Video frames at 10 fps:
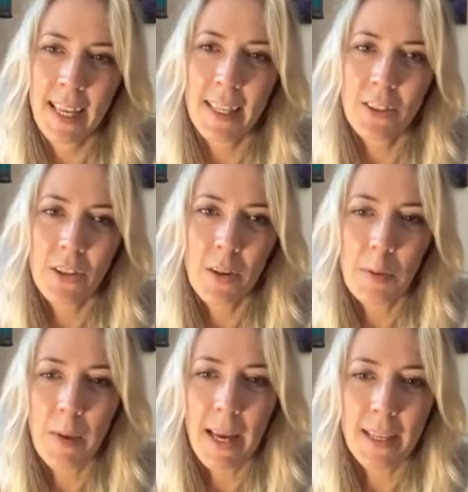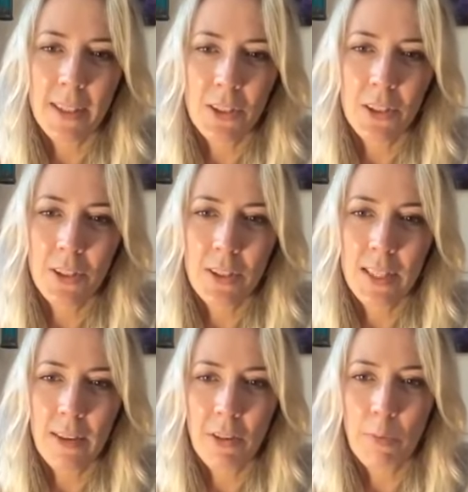And so coming back to the
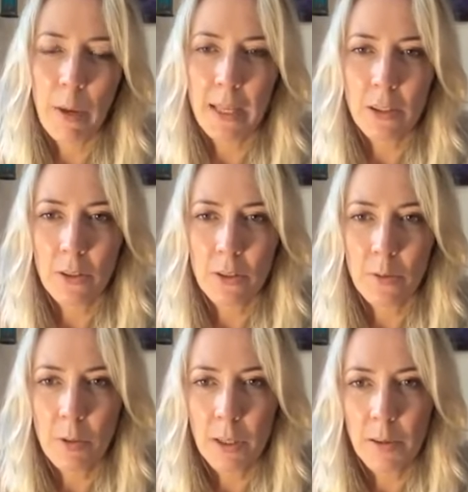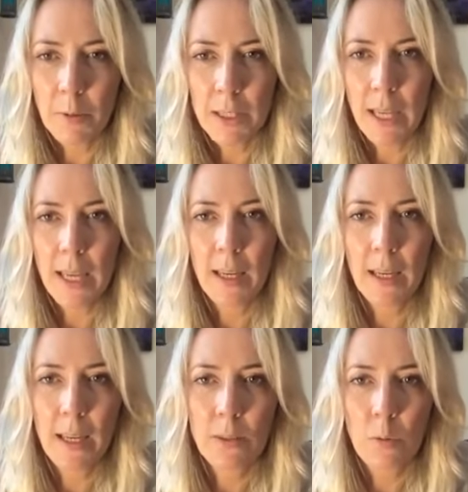Seven of Pentacles, what can we
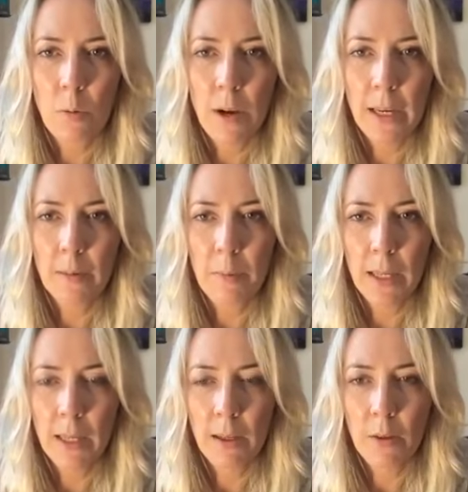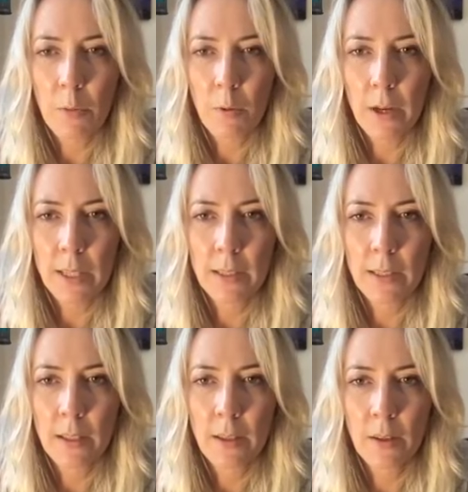take as a wider meaning? What
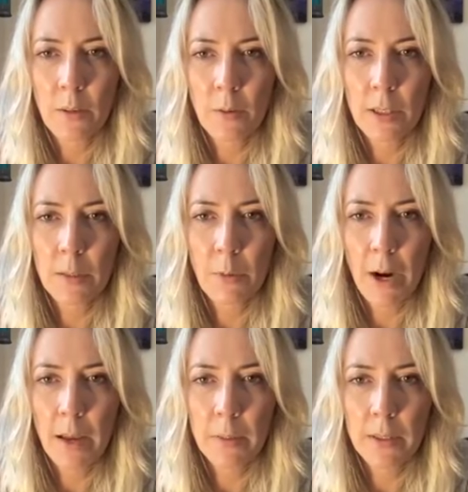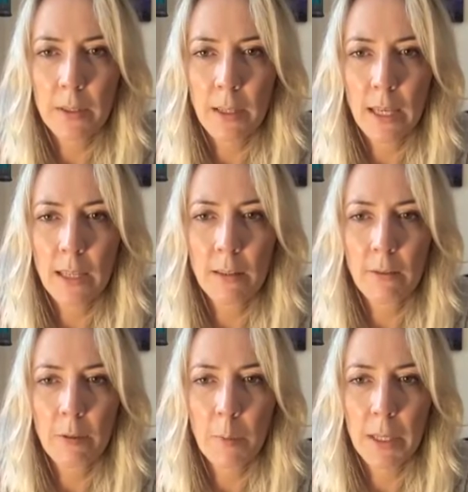is perhaps
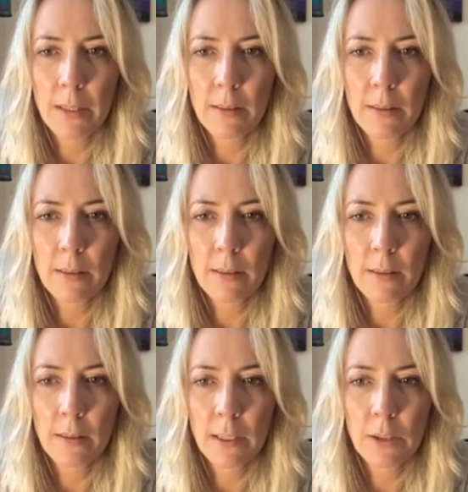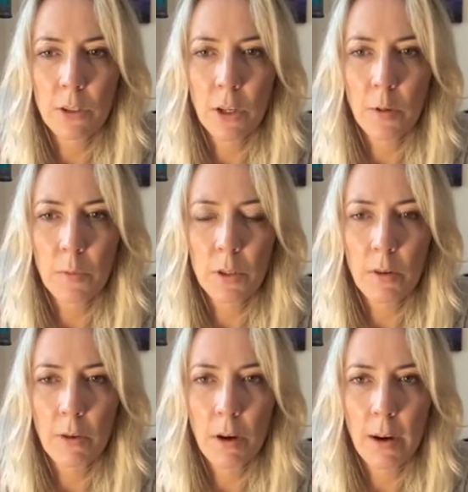hidden from us in terms
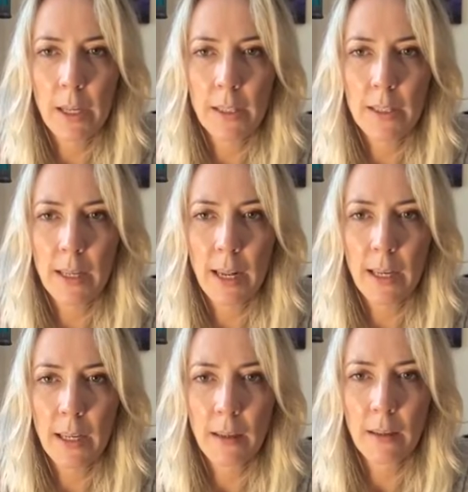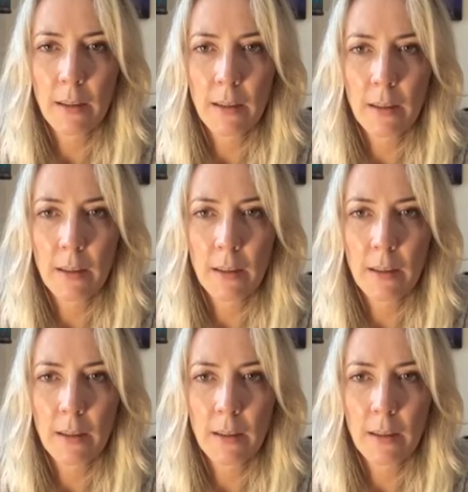of our understanding